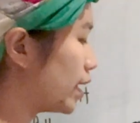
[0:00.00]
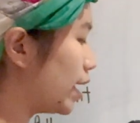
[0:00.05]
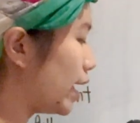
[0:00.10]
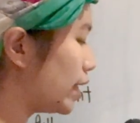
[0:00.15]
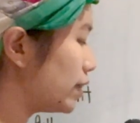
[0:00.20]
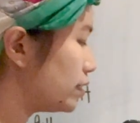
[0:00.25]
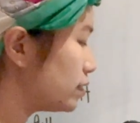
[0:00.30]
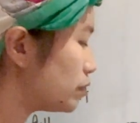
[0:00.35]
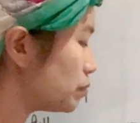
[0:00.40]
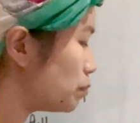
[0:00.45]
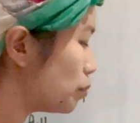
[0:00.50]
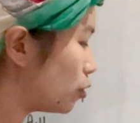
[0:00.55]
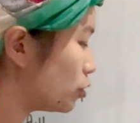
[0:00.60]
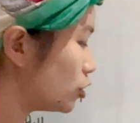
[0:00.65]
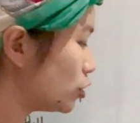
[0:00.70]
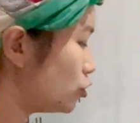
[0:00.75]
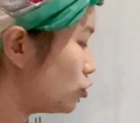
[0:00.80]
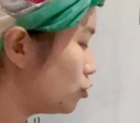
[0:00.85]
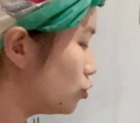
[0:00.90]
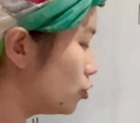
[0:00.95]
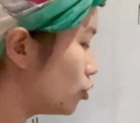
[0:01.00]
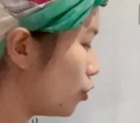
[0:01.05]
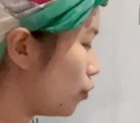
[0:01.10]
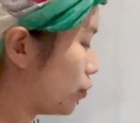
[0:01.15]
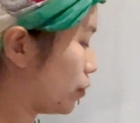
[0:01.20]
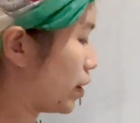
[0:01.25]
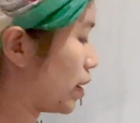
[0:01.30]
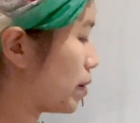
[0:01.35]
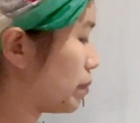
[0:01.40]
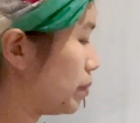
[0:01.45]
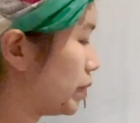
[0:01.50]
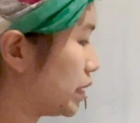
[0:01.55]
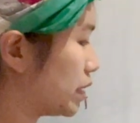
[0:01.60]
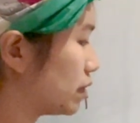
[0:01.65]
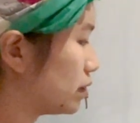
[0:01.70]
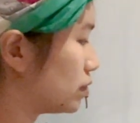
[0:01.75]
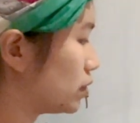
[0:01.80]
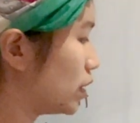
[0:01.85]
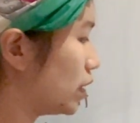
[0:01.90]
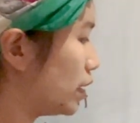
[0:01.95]
And it's important to note that
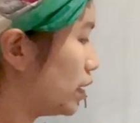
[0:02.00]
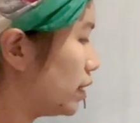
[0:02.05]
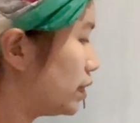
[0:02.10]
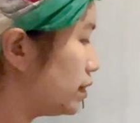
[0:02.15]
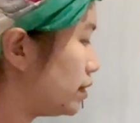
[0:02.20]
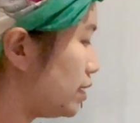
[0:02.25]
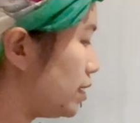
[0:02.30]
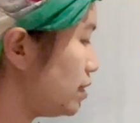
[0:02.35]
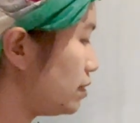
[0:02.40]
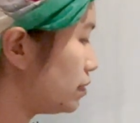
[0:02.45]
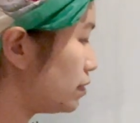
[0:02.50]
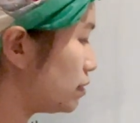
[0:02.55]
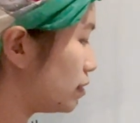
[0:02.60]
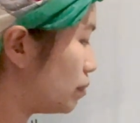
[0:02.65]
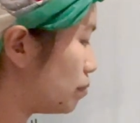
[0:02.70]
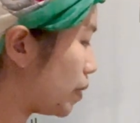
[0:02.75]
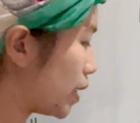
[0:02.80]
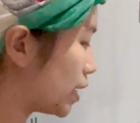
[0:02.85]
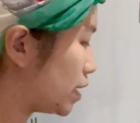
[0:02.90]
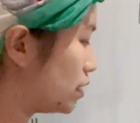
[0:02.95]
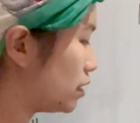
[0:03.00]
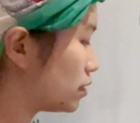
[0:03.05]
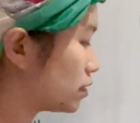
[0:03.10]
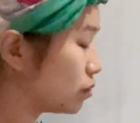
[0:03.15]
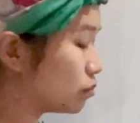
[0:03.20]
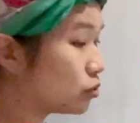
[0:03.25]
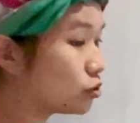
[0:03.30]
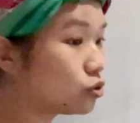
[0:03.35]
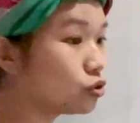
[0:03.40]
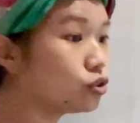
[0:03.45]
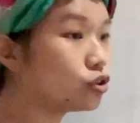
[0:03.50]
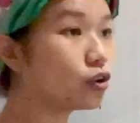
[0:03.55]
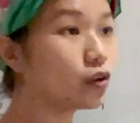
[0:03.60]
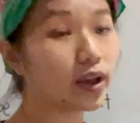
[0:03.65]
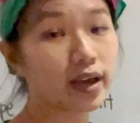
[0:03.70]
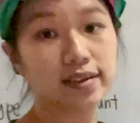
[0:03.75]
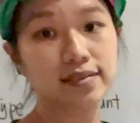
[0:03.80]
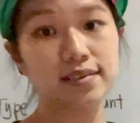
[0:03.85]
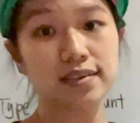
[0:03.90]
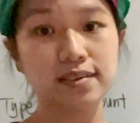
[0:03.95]
because these mechanisms do not
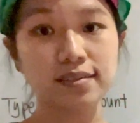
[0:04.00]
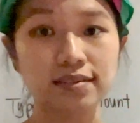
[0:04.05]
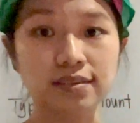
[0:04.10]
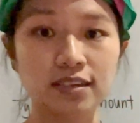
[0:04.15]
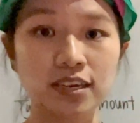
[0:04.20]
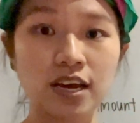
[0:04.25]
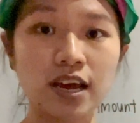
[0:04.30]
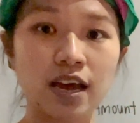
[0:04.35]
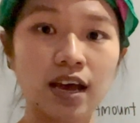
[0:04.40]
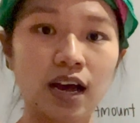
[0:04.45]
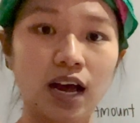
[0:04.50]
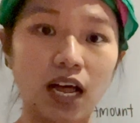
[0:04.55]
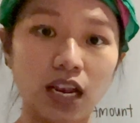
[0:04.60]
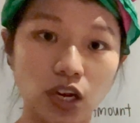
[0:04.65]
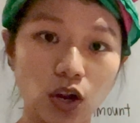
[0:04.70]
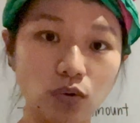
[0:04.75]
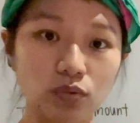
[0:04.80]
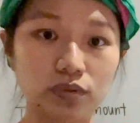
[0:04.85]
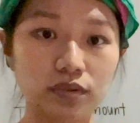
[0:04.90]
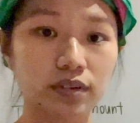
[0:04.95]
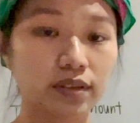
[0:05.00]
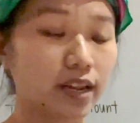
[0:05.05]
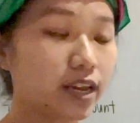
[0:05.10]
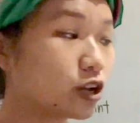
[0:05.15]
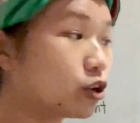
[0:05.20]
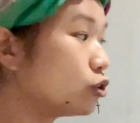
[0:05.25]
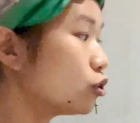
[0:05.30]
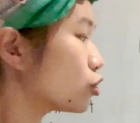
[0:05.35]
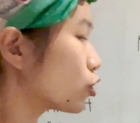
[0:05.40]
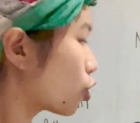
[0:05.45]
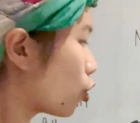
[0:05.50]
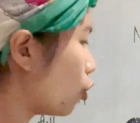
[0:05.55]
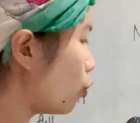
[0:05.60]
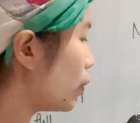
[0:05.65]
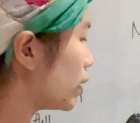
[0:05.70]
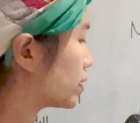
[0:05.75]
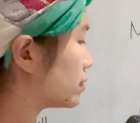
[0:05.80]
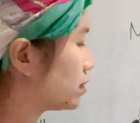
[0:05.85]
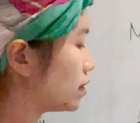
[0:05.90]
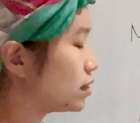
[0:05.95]
exist alone. They could
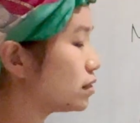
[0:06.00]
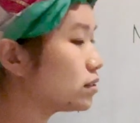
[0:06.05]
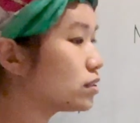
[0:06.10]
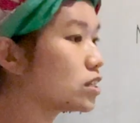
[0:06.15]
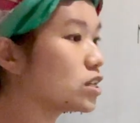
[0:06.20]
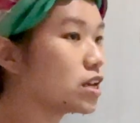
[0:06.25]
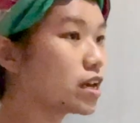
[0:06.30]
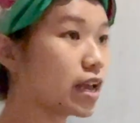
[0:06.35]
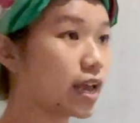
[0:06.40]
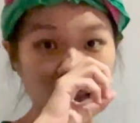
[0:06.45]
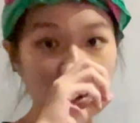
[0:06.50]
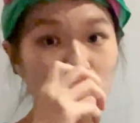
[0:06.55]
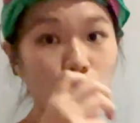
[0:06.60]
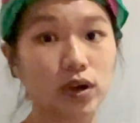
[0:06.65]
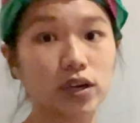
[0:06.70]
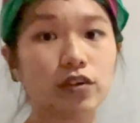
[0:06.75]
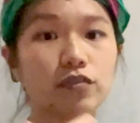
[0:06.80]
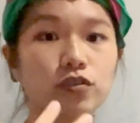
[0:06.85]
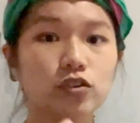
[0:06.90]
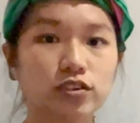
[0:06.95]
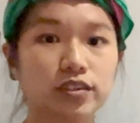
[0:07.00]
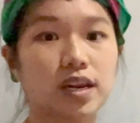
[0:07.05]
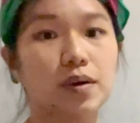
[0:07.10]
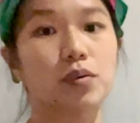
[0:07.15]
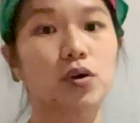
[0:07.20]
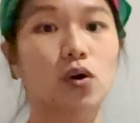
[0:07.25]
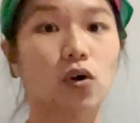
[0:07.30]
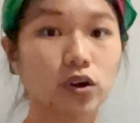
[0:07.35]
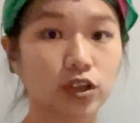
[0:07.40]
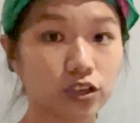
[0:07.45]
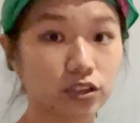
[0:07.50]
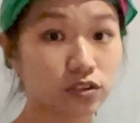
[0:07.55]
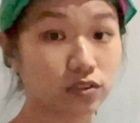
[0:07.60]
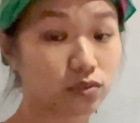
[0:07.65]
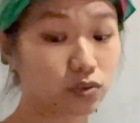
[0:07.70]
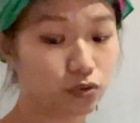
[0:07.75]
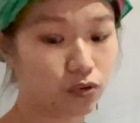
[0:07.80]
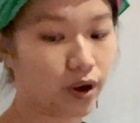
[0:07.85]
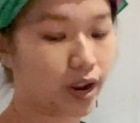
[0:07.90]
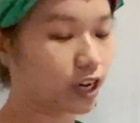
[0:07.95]
coexist in one of your
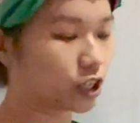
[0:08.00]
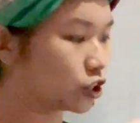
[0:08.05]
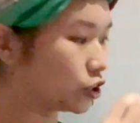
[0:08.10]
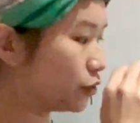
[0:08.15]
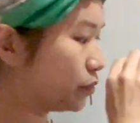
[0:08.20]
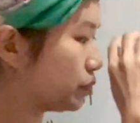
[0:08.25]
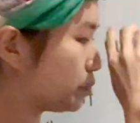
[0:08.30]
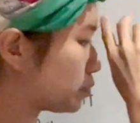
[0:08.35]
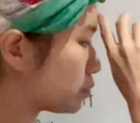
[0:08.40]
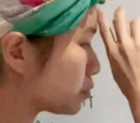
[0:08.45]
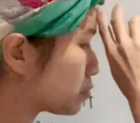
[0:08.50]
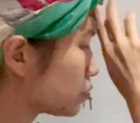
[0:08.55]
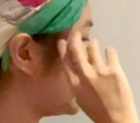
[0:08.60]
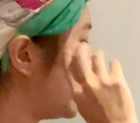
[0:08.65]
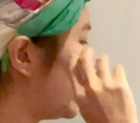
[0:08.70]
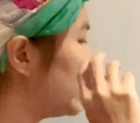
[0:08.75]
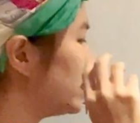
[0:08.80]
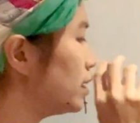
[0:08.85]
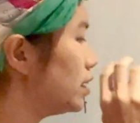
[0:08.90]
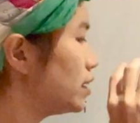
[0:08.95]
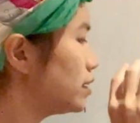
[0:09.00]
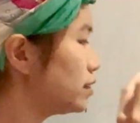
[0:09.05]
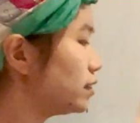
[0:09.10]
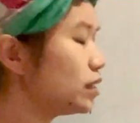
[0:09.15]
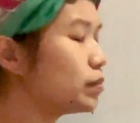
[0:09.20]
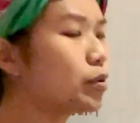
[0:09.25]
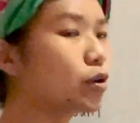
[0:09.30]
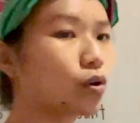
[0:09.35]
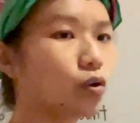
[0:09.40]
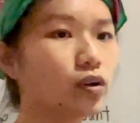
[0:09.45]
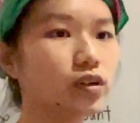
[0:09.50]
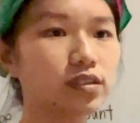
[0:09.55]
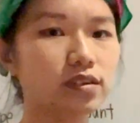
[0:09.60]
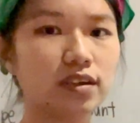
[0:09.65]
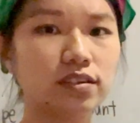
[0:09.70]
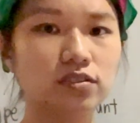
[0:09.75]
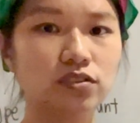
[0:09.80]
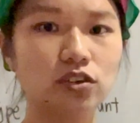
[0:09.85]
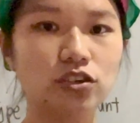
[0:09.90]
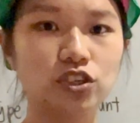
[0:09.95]
stablecoins creation. And stablecoins
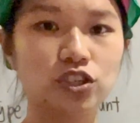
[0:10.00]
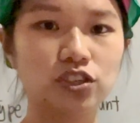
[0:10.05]
is not